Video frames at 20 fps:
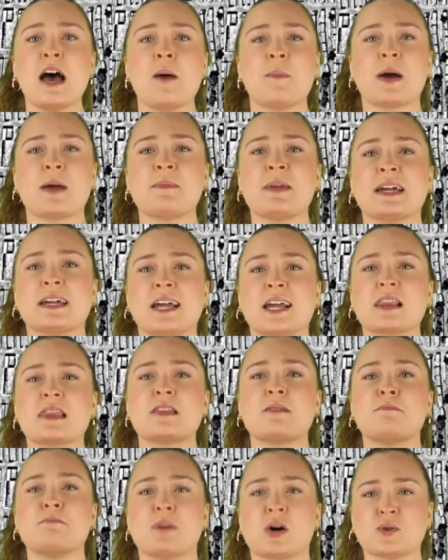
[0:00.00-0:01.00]
by making
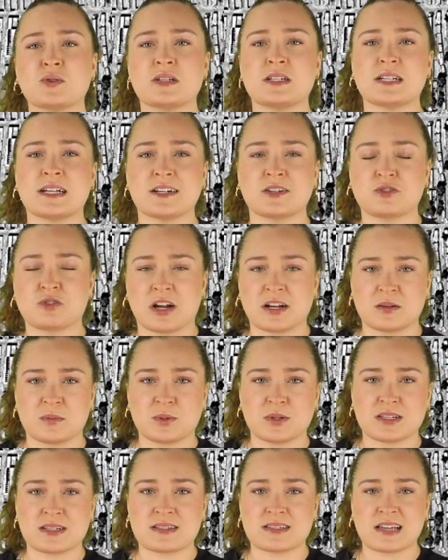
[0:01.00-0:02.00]
the most
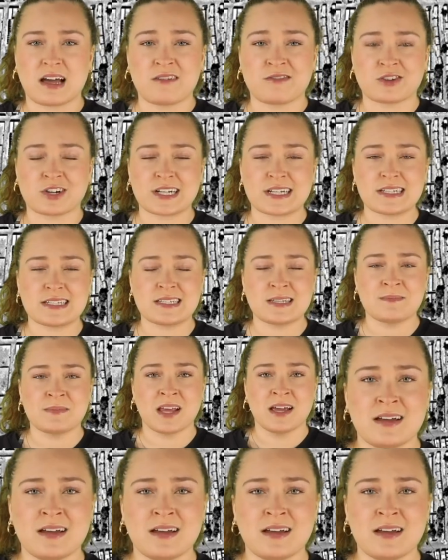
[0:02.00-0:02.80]
incredible discoveries.